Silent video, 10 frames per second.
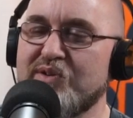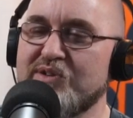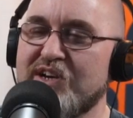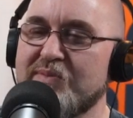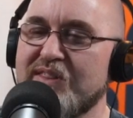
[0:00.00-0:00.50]
We
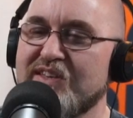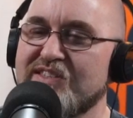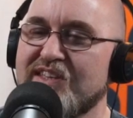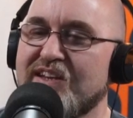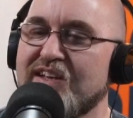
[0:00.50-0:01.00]
talked about this,
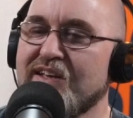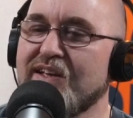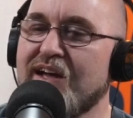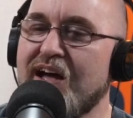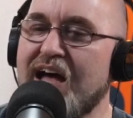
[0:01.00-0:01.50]
that
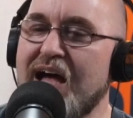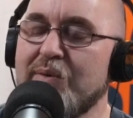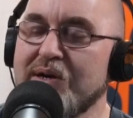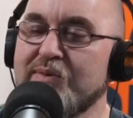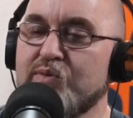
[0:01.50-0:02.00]
I
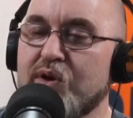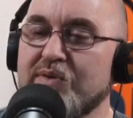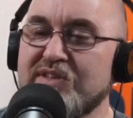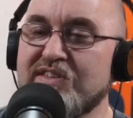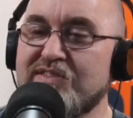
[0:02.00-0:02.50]
want him to work
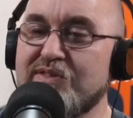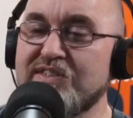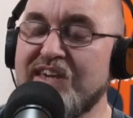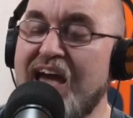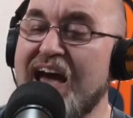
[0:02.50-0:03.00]
with this
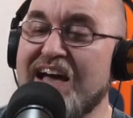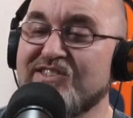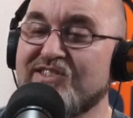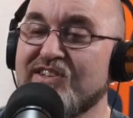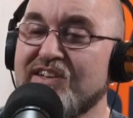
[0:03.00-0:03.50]

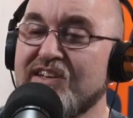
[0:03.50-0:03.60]
cast.